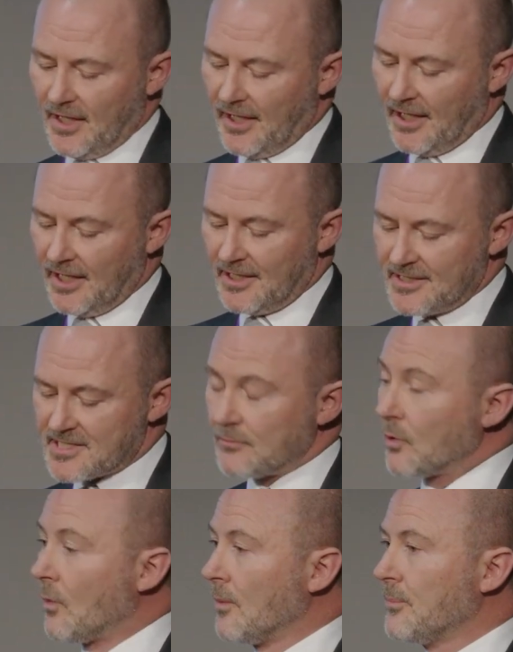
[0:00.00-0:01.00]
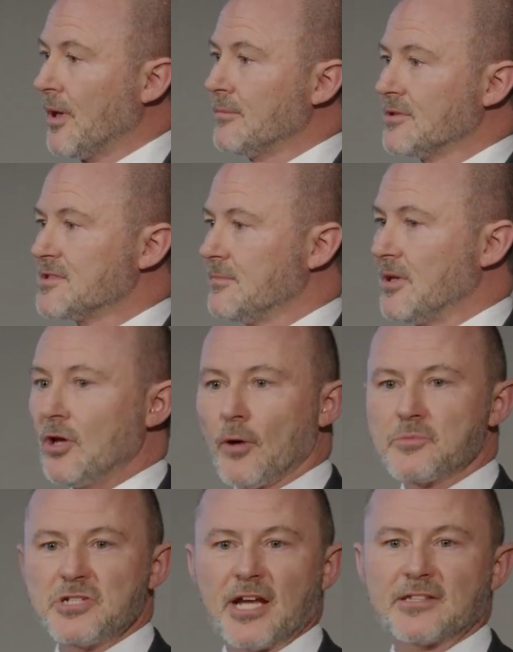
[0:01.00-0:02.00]
Is that we want people to be
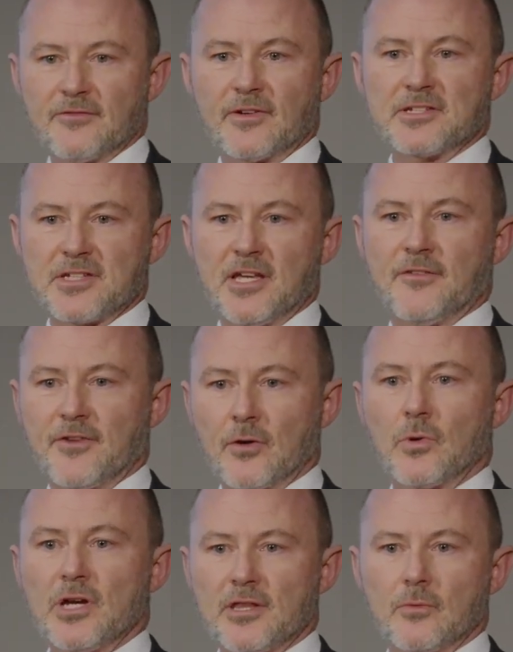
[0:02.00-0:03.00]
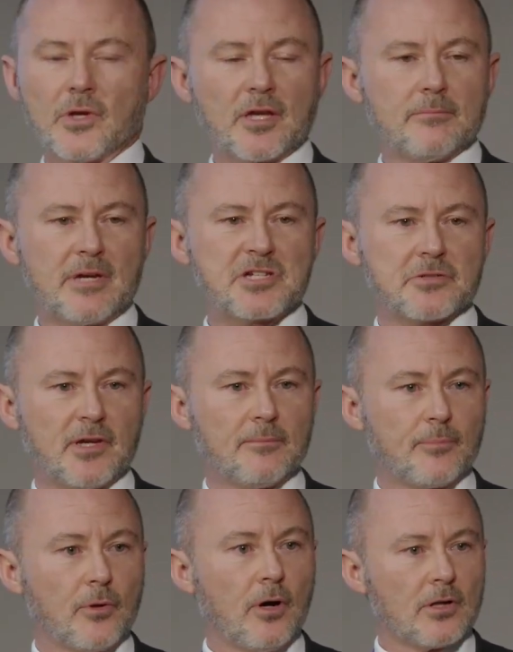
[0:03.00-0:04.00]
objectively safe in a way that we can measure it,
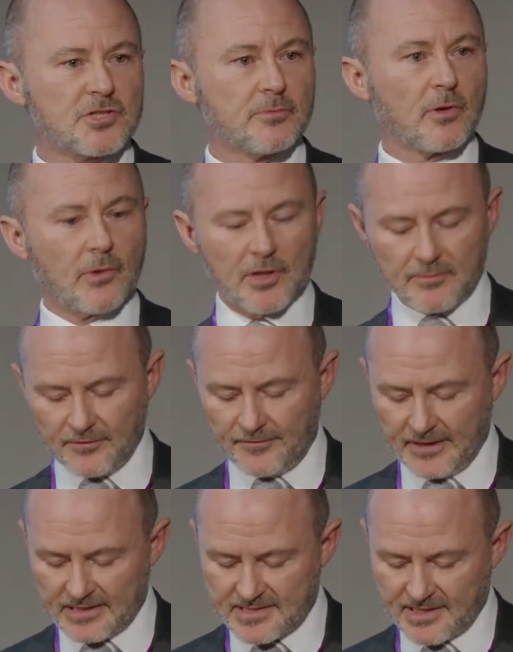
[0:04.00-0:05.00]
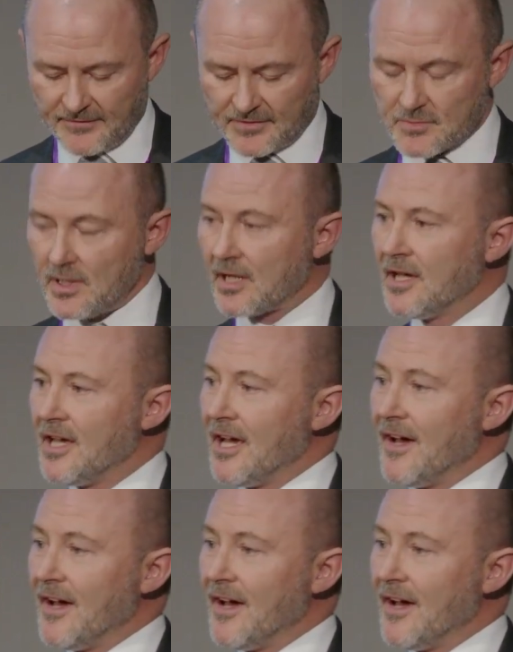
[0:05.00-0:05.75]
but also we want them to feel safe as well.